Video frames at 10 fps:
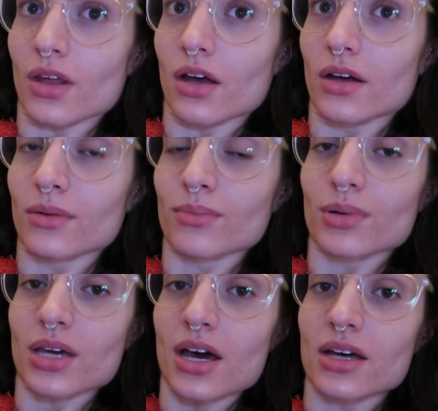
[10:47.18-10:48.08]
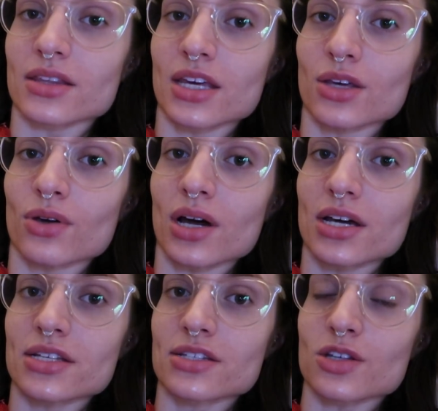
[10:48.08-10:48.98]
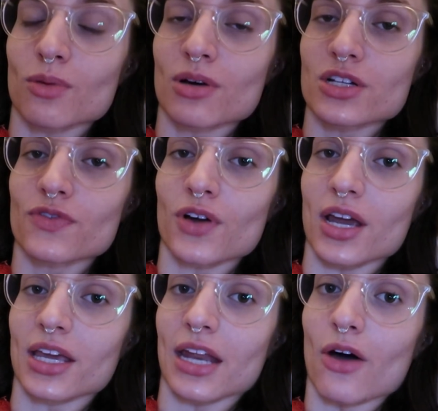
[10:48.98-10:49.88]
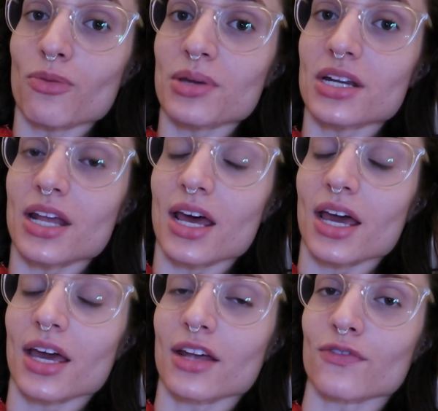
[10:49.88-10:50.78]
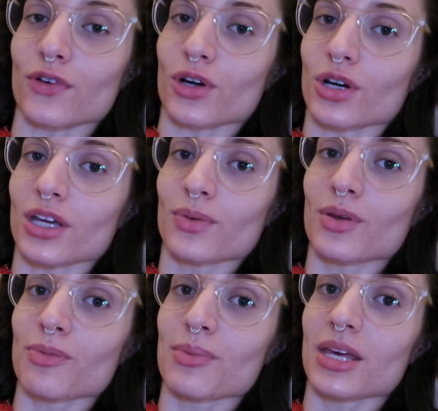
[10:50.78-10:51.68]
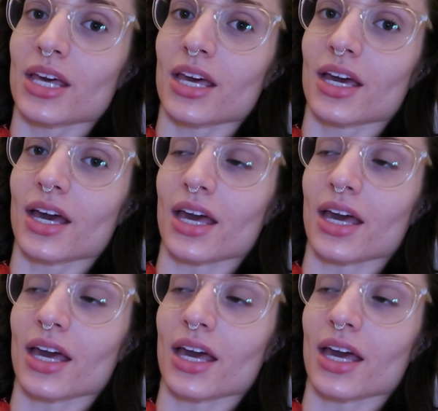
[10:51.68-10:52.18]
But yeah, thank you guys so much for hanging out with me today and for cooking with me,